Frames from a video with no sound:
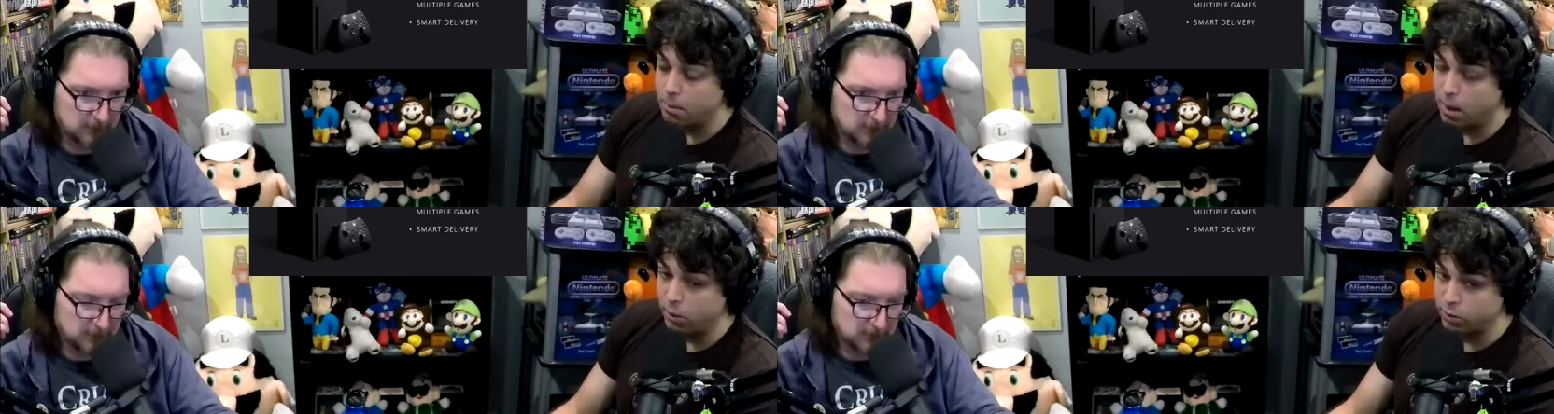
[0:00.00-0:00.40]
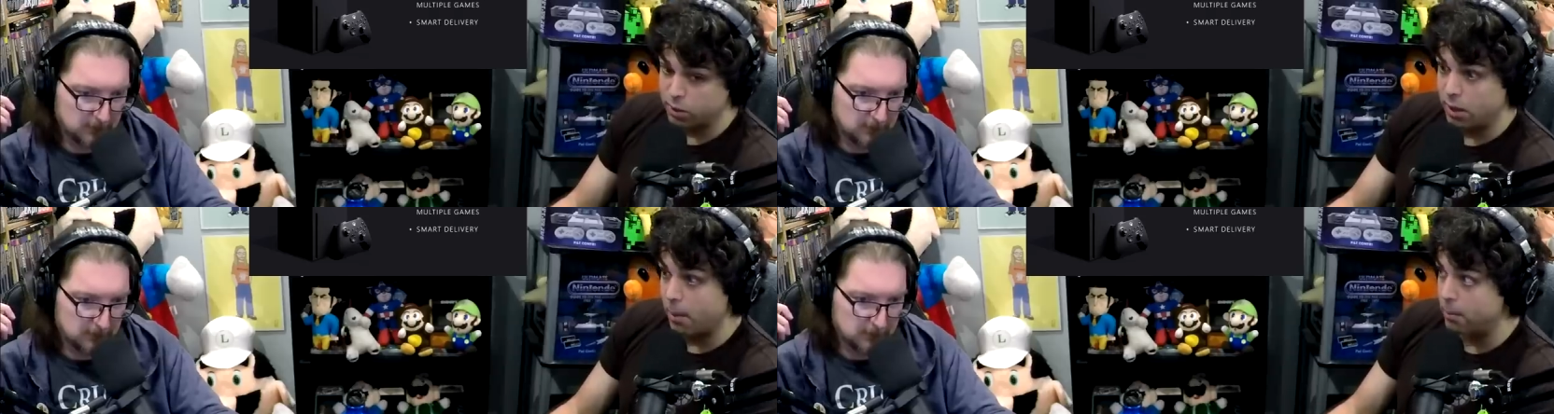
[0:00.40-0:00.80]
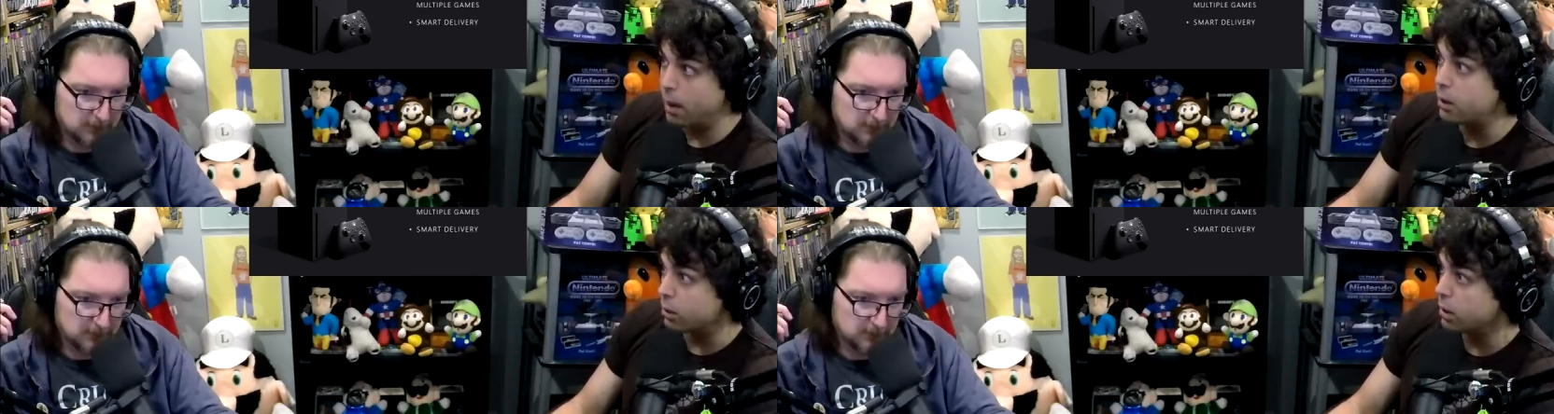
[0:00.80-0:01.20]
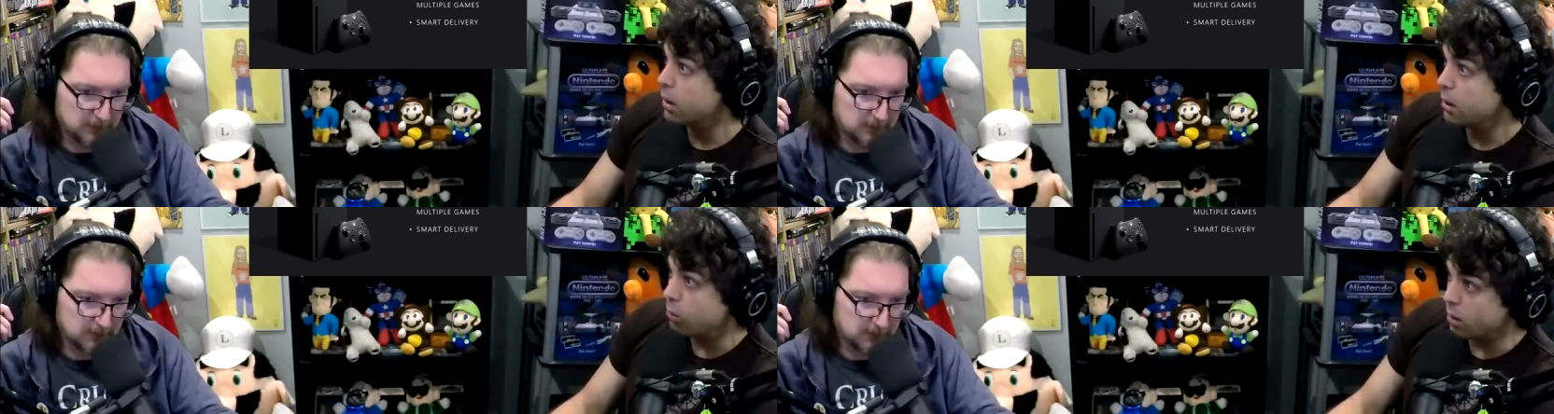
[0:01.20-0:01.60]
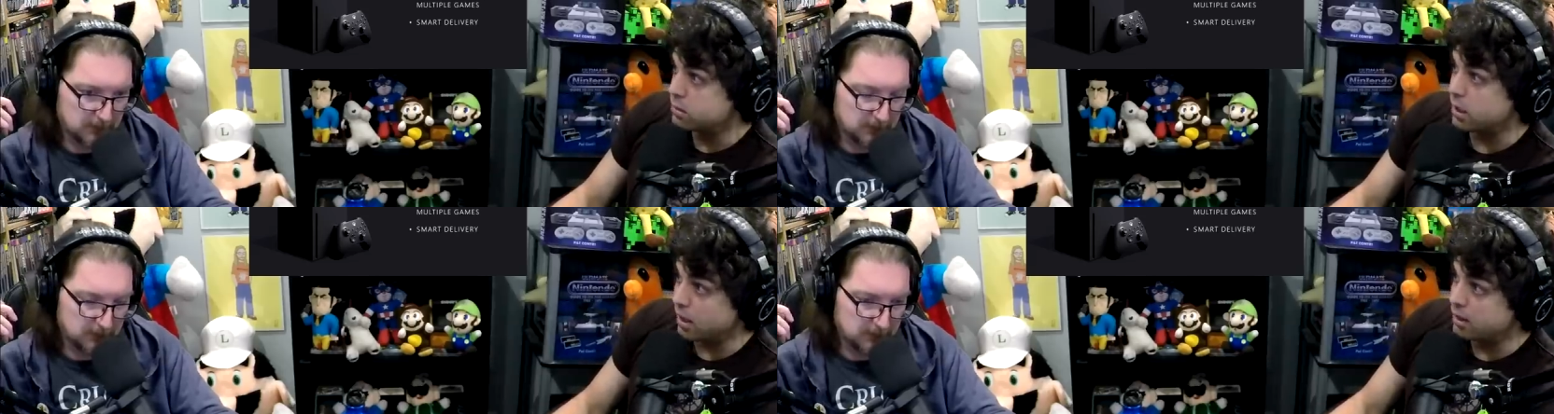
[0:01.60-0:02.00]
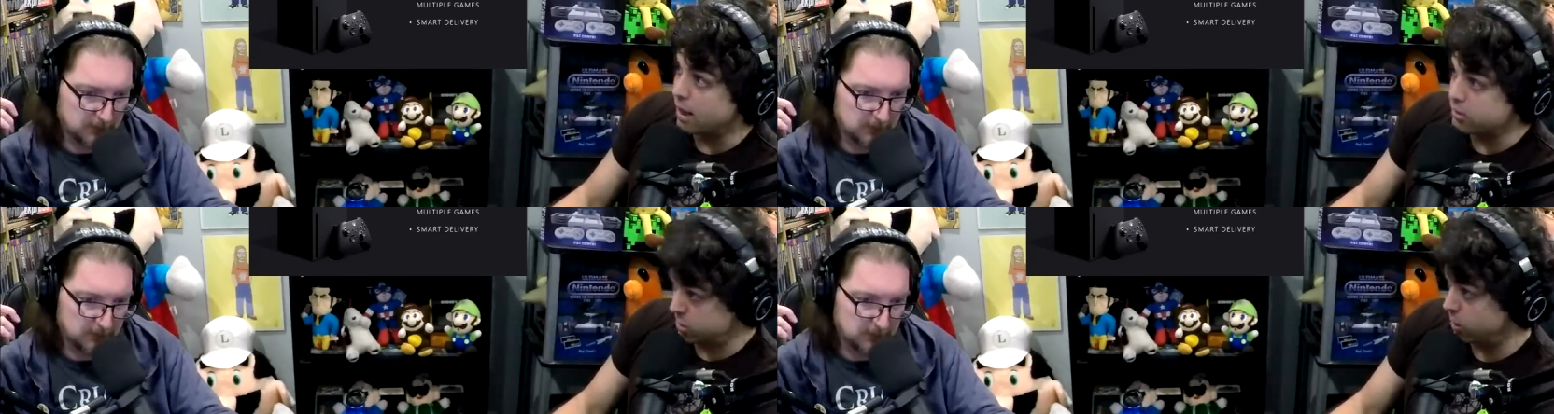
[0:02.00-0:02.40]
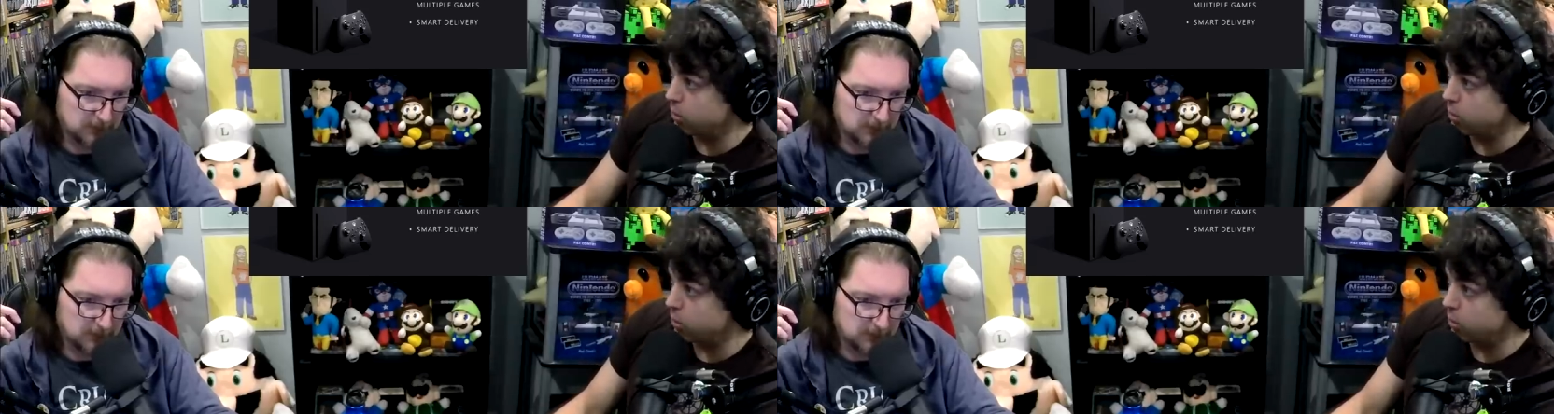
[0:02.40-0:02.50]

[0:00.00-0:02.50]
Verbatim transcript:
Speaker 1: it might look a lot better once I get that